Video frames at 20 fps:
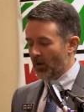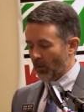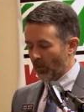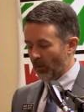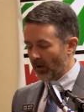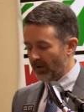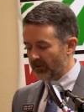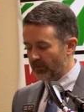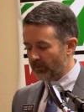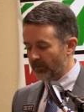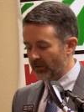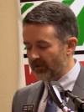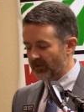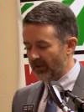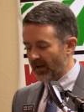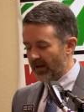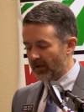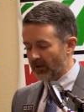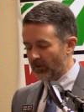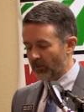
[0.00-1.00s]
was
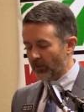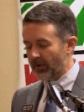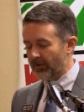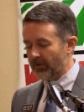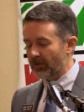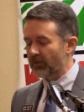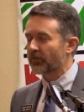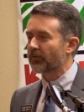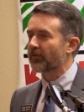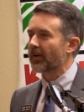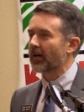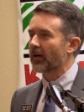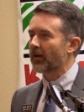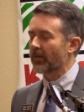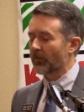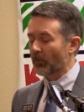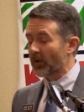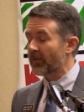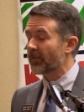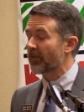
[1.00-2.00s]
presented with, his ver
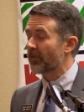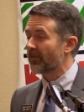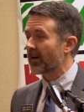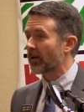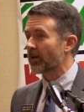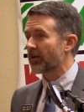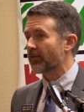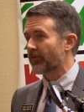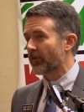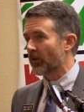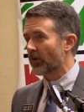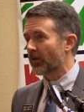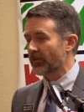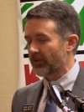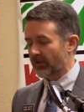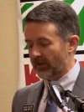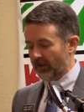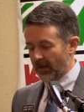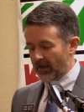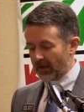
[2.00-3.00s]
with the very
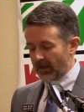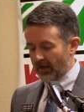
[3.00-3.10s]
first